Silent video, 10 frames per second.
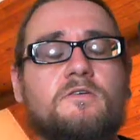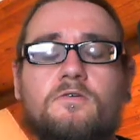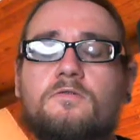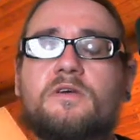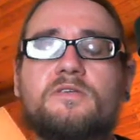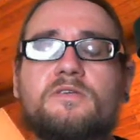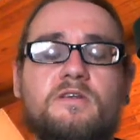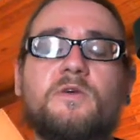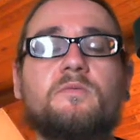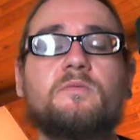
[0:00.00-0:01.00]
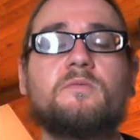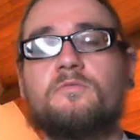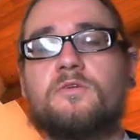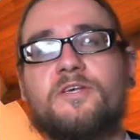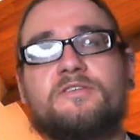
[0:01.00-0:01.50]
always going to be a
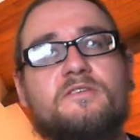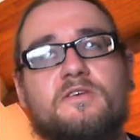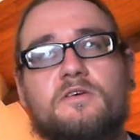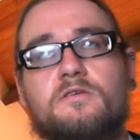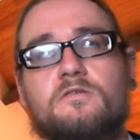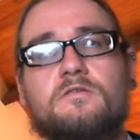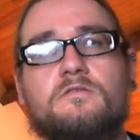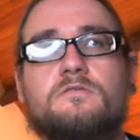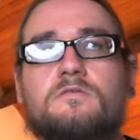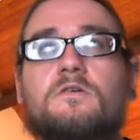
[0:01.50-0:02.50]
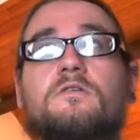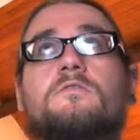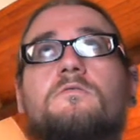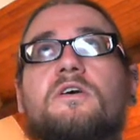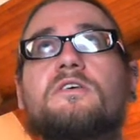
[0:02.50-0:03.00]
problem, isn't there?
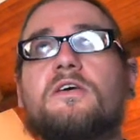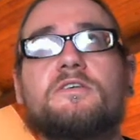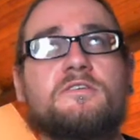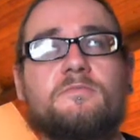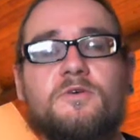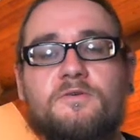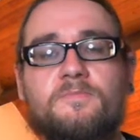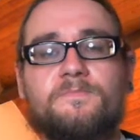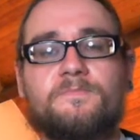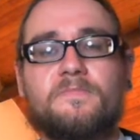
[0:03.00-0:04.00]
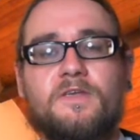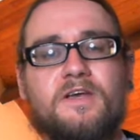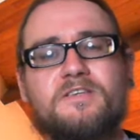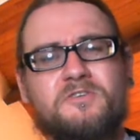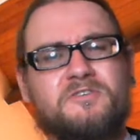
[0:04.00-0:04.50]
Always has to be.
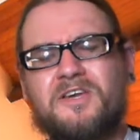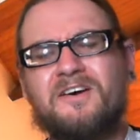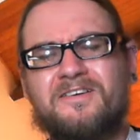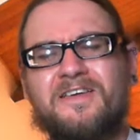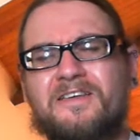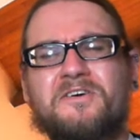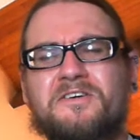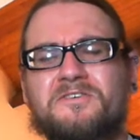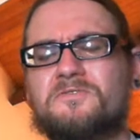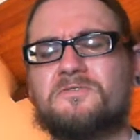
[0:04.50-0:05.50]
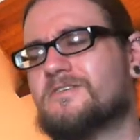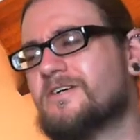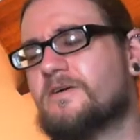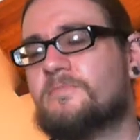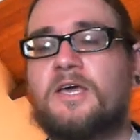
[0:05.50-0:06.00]
Hasbro just can't get it right all the
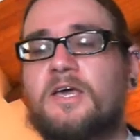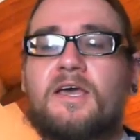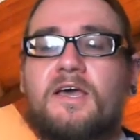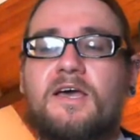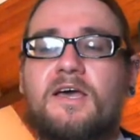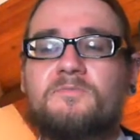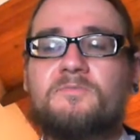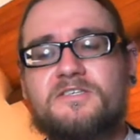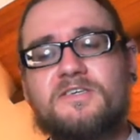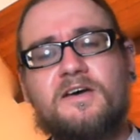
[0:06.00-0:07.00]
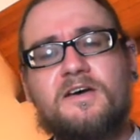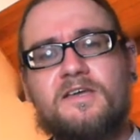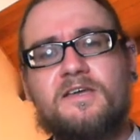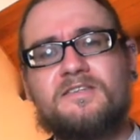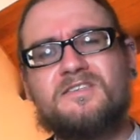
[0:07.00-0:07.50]
time. And with this guy,
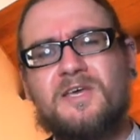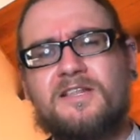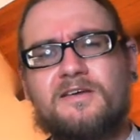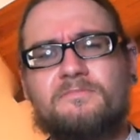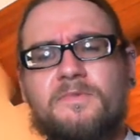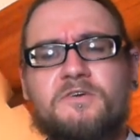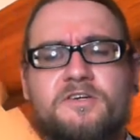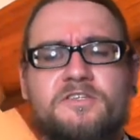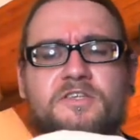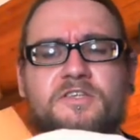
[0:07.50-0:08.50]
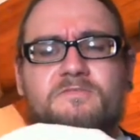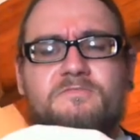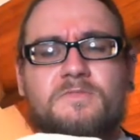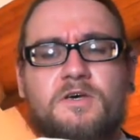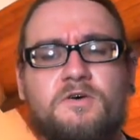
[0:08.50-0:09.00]
it's a bit like Mirage, that
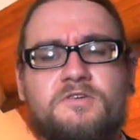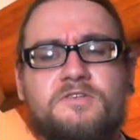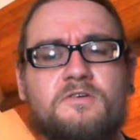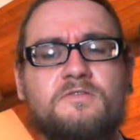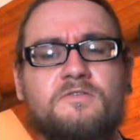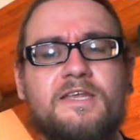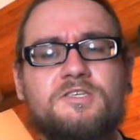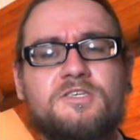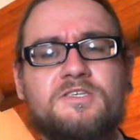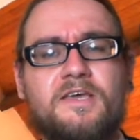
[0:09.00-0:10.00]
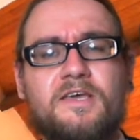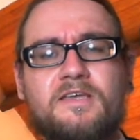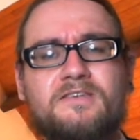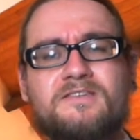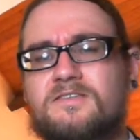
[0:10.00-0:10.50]
the hood along the edges here,
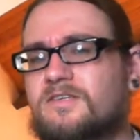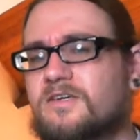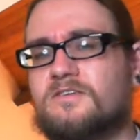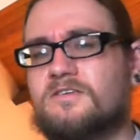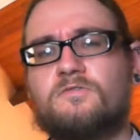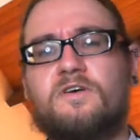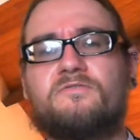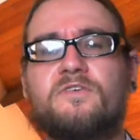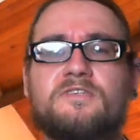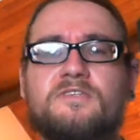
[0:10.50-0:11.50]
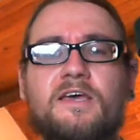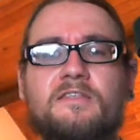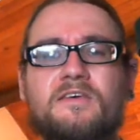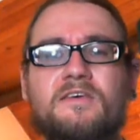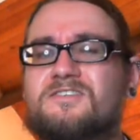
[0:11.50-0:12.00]
it doesn't quite fit
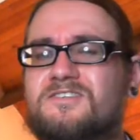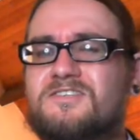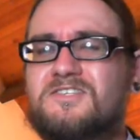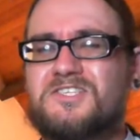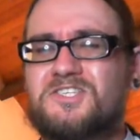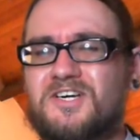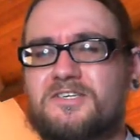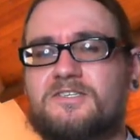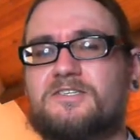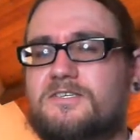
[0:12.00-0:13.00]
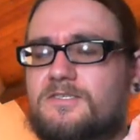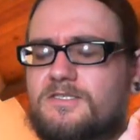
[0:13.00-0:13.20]
together. It just